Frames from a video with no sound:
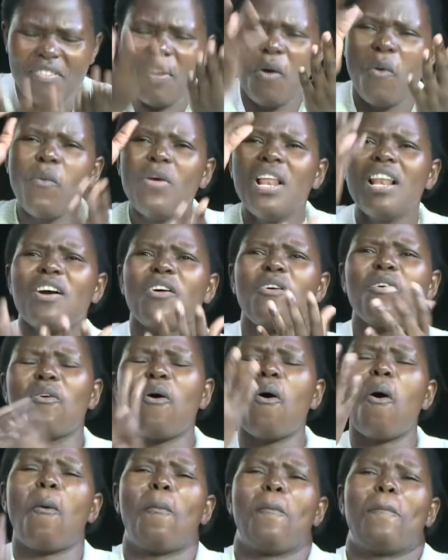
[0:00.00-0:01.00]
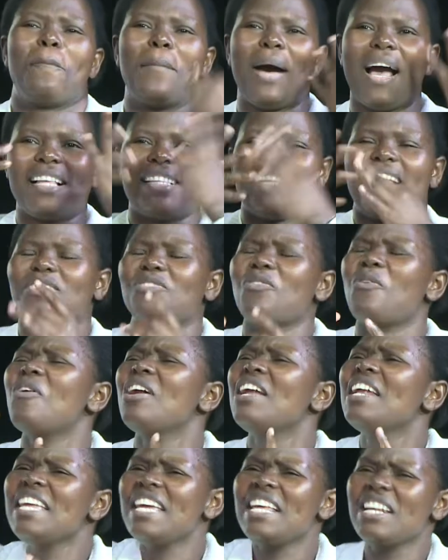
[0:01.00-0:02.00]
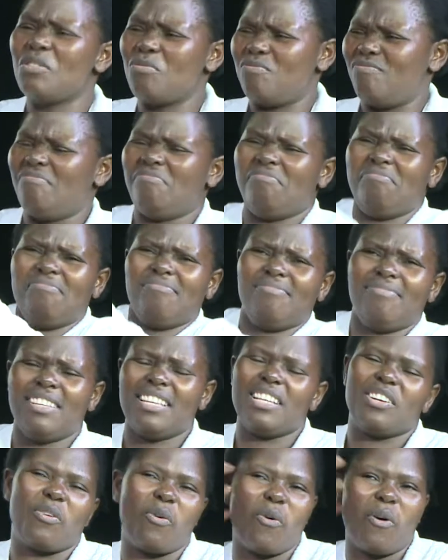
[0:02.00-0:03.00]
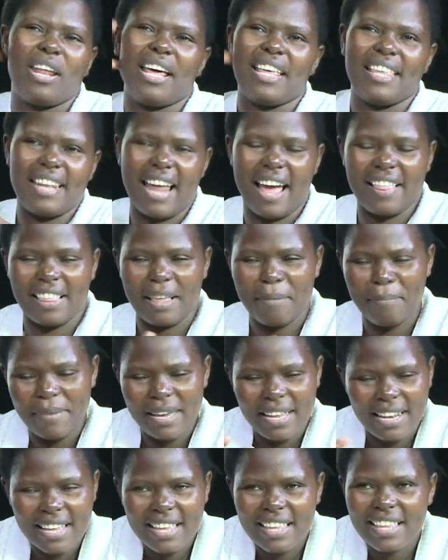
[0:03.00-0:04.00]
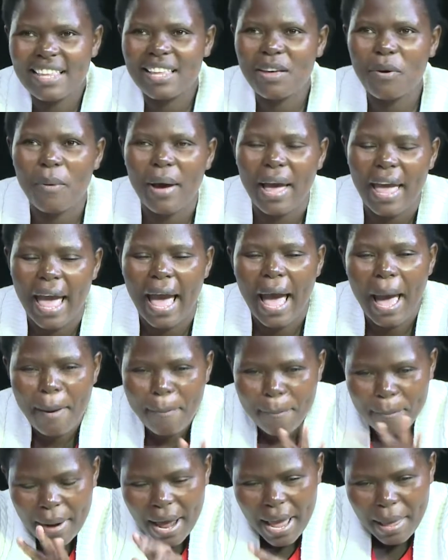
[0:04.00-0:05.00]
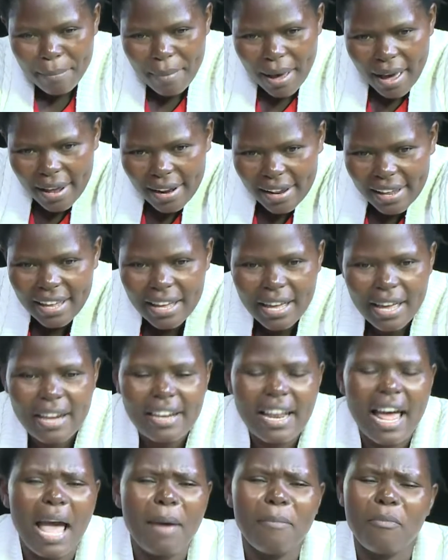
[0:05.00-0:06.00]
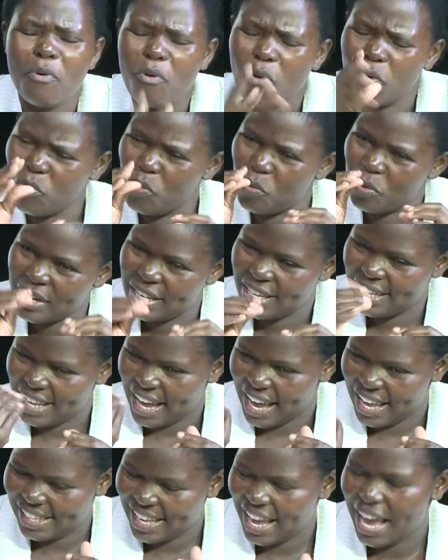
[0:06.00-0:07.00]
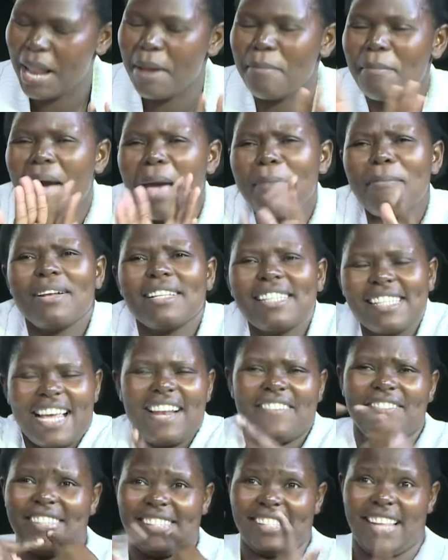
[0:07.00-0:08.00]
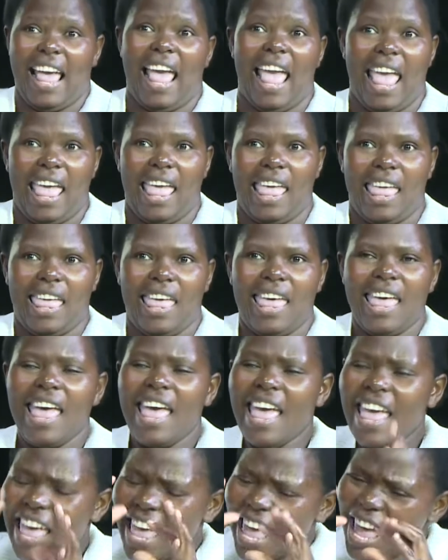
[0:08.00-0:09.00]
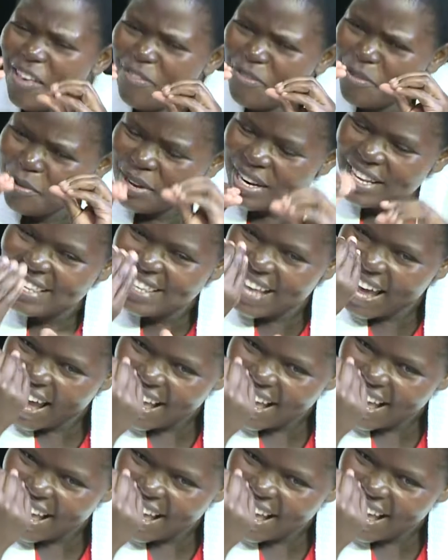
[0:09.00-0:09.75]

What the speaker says: And at primary level, that is where you're building foundation for you to be able to even adopt in higher education setting. But if I don't have that